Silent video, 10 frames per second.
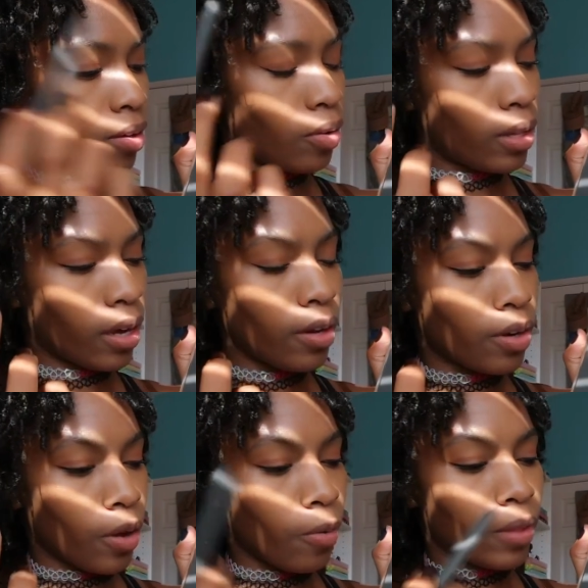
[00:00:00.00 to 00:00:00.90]
Click on
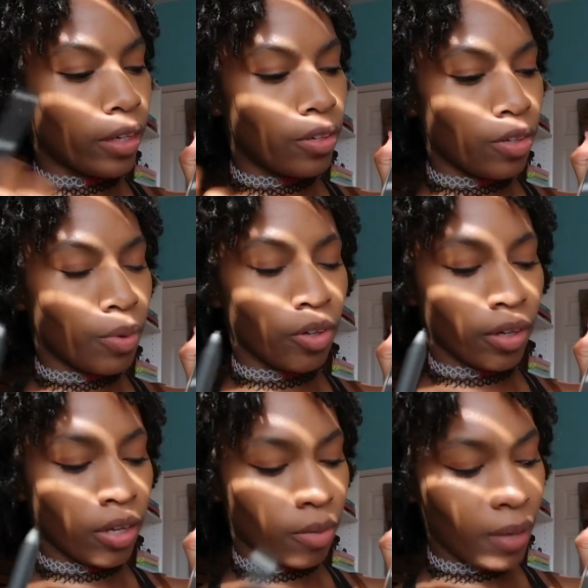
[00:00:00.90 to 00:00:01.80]
note like you do with your
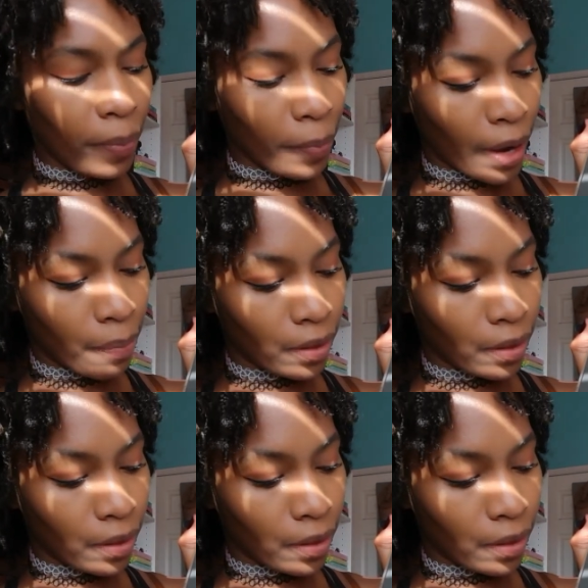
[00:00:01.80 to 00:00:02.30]
Kindle Paperwhite,